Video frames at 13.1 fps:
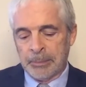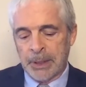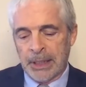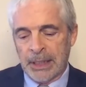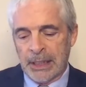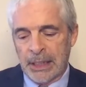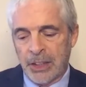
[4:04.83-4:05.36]

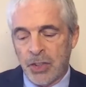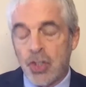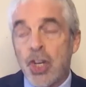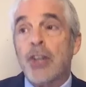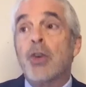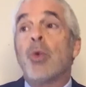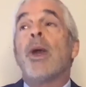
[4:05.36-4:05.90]
uh,
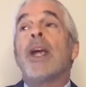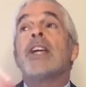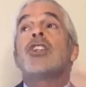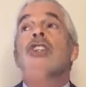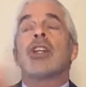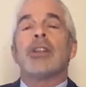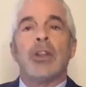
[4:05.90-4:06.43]

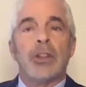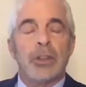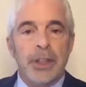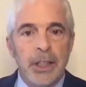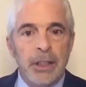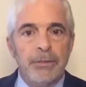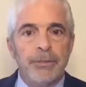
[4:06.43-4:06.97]
generational
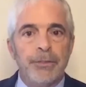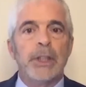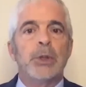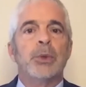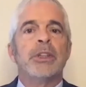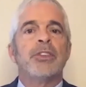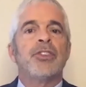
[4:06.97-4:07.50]

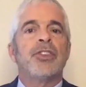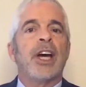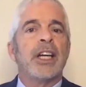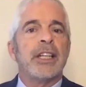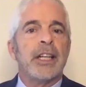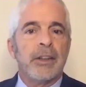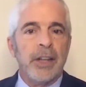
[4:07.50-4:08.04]
influence on
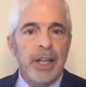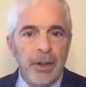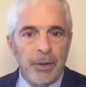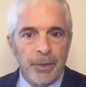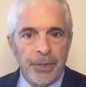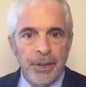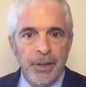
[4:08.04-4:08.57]
our health.